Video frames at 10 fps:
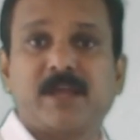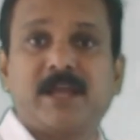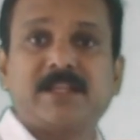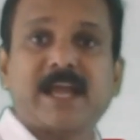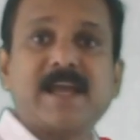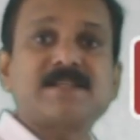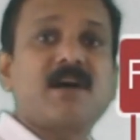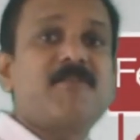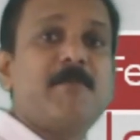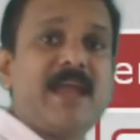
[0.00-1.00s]
In the case
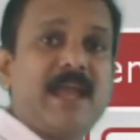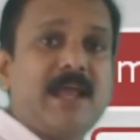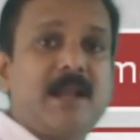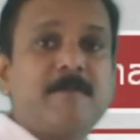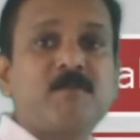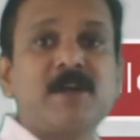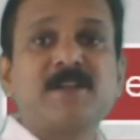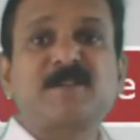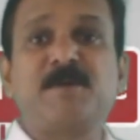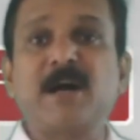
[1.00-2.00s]
of male,
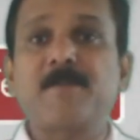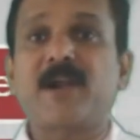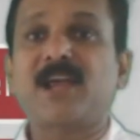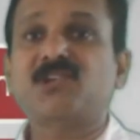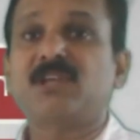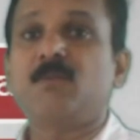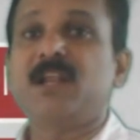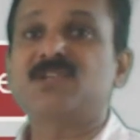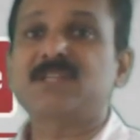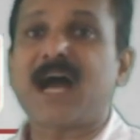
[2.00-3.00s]
sperm production
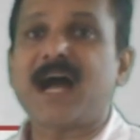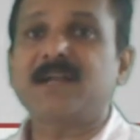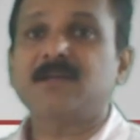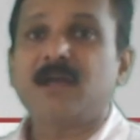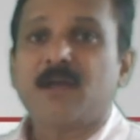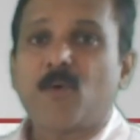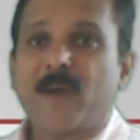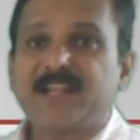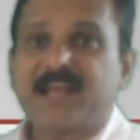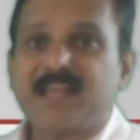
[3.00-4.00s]
will start
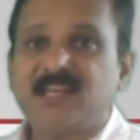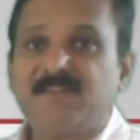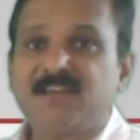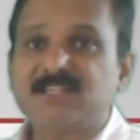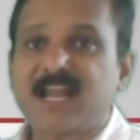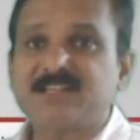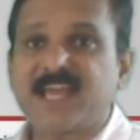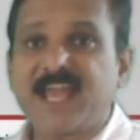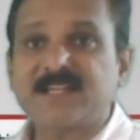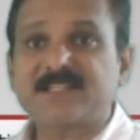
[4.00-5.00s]
when the individual
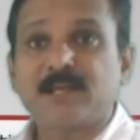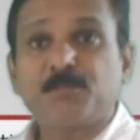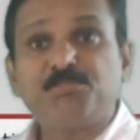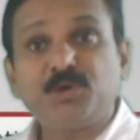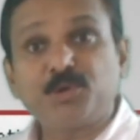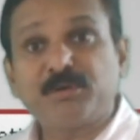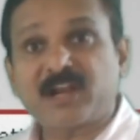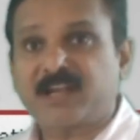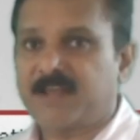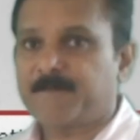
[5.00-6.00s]
attains
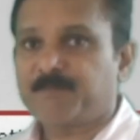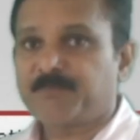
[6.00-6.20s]
puberty.